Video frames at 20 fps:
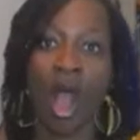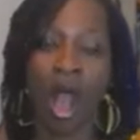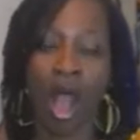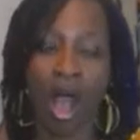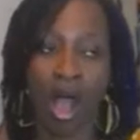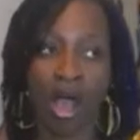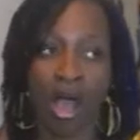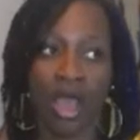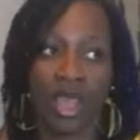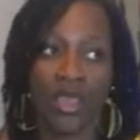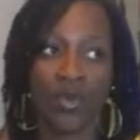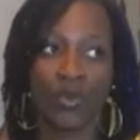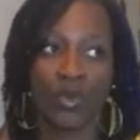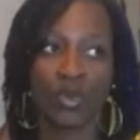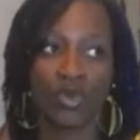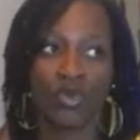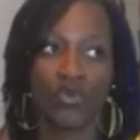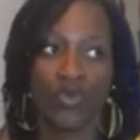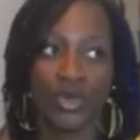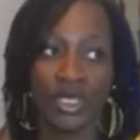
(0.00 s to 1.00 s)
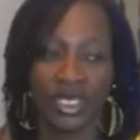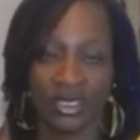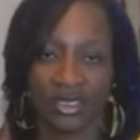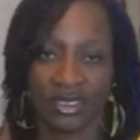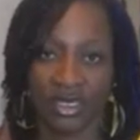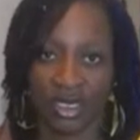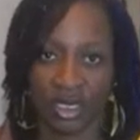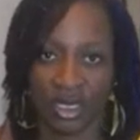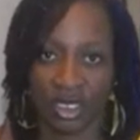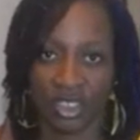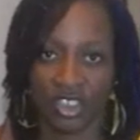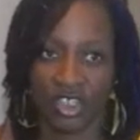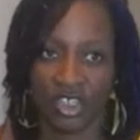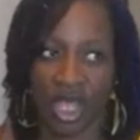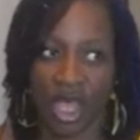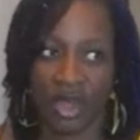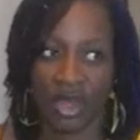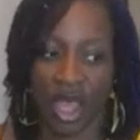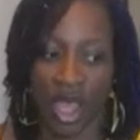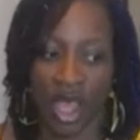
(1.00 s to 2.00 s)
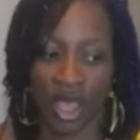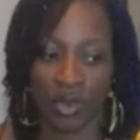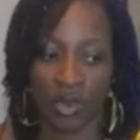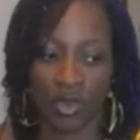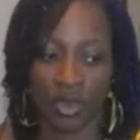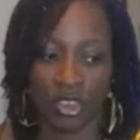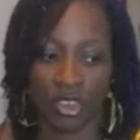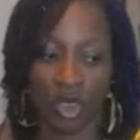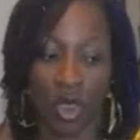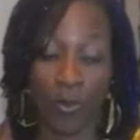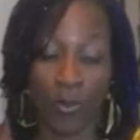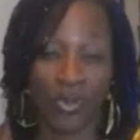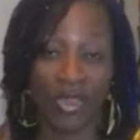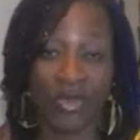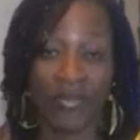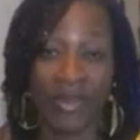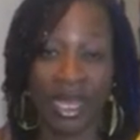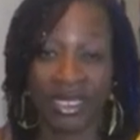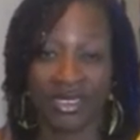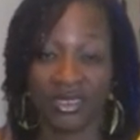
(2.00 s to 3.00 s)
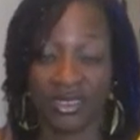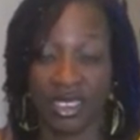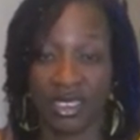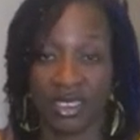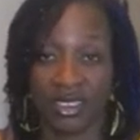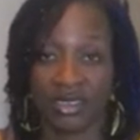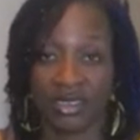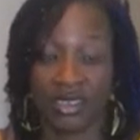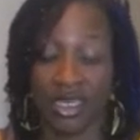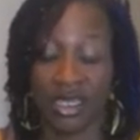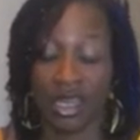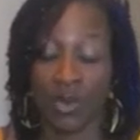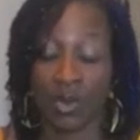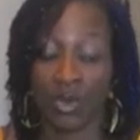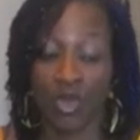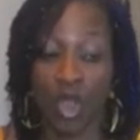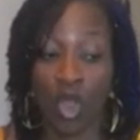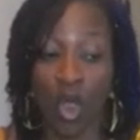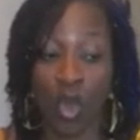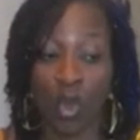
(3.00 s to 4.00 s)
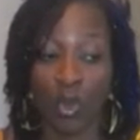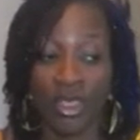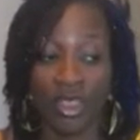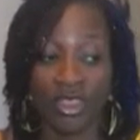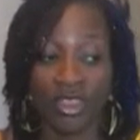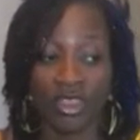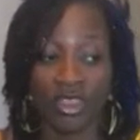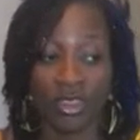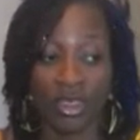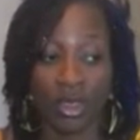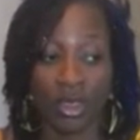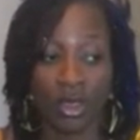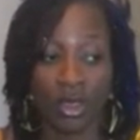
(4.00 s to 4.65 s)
I would research and I would open the magazines and I would go with